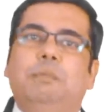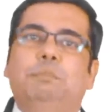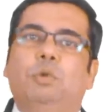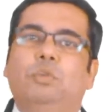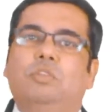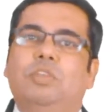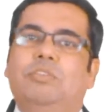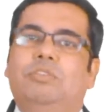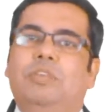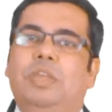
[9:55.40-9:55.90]

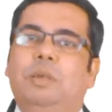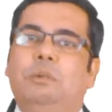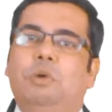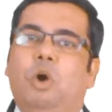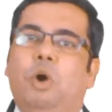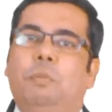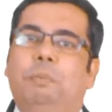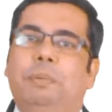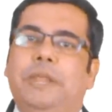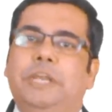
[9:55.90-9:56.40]
processing
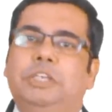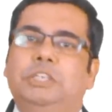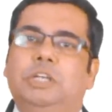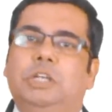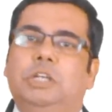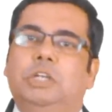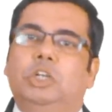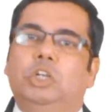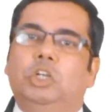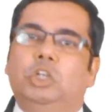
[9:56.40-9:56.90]

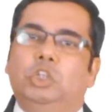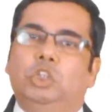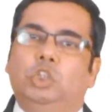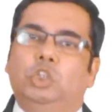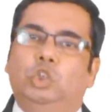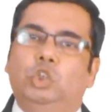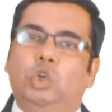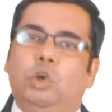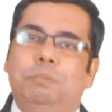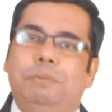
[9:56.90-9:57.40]
operation
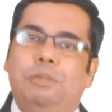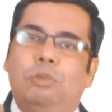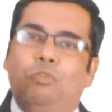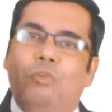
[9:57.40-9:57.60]
should be